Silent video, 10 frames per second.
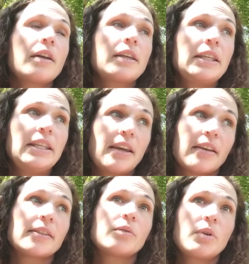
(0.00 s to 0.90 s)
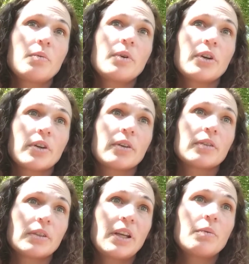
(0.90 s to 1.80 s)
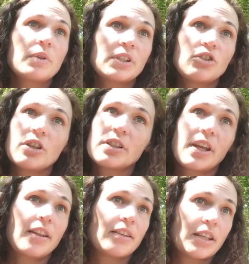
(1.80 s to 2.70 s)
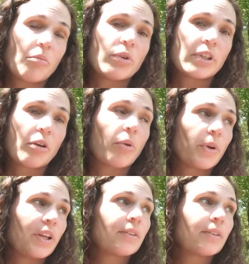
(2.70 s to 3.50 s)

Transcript: yes, it was just like the temple ceremony.